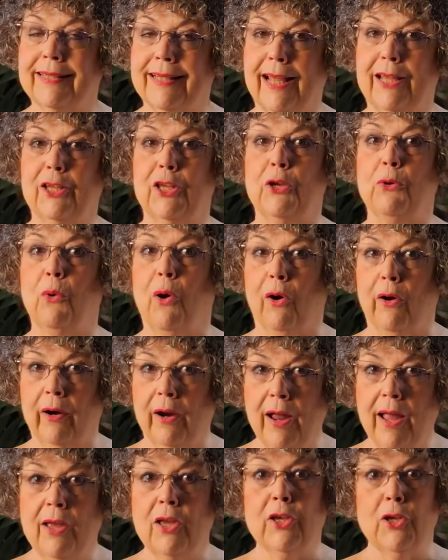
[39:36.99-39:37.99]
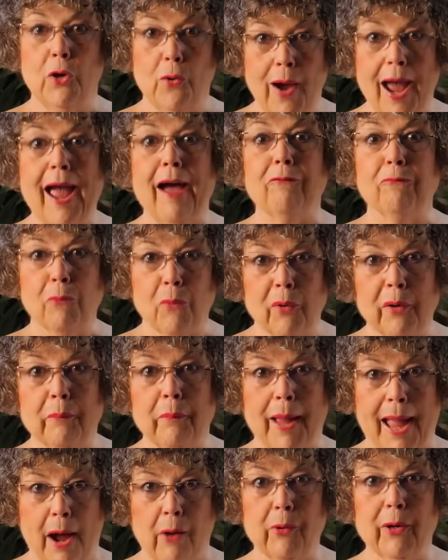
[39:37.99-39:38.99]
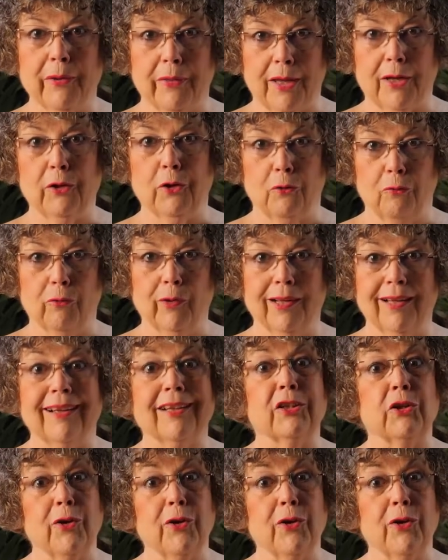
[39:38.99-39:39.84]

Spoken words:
that you have more power than you realize.